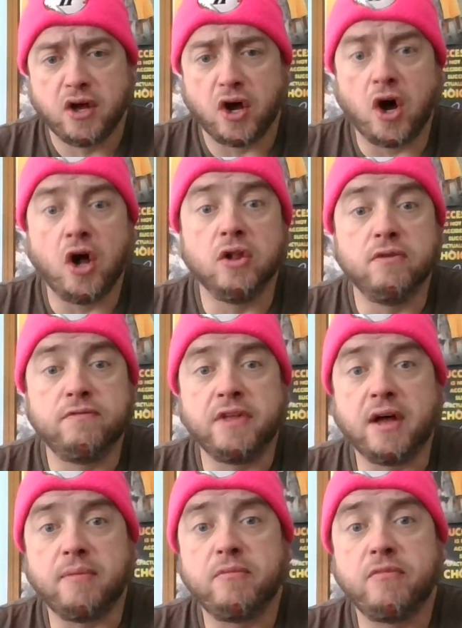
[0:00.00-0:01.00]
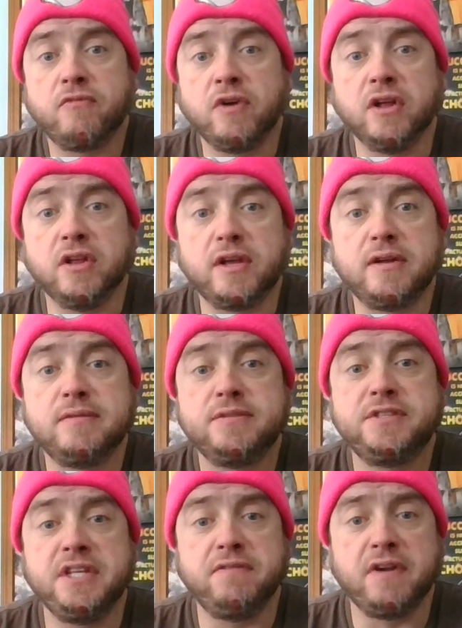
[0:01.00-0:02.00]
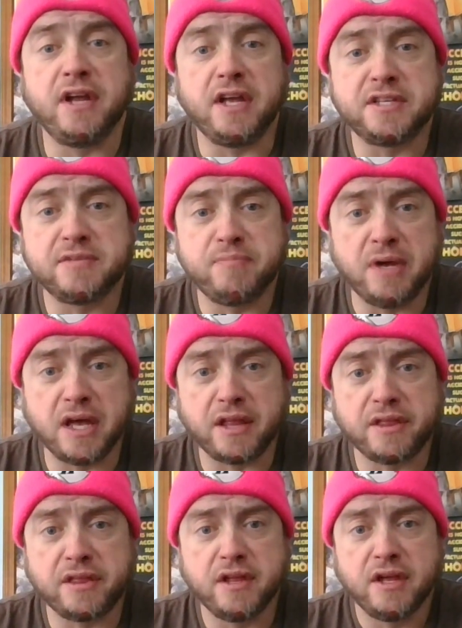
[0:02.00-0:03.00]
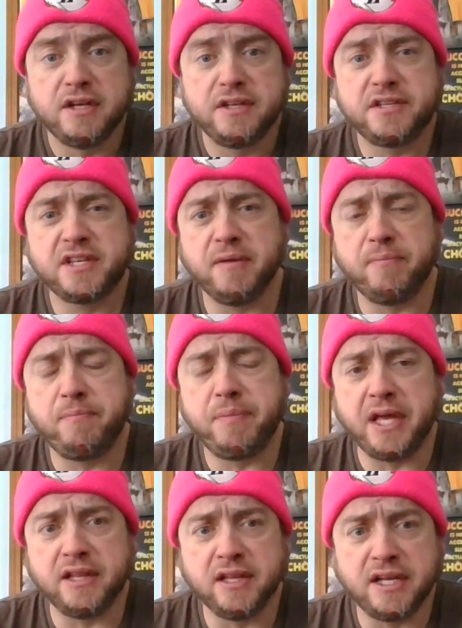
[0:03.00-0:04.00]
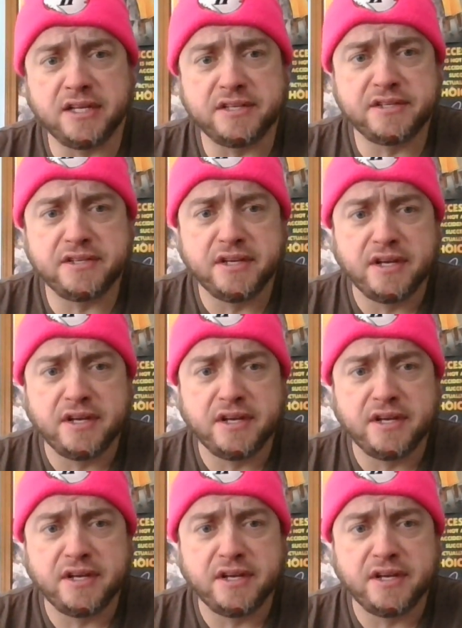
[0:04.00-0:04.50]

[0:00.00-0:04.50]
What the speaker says: all of them, really. Stephen A. Smith, Skip Bayless,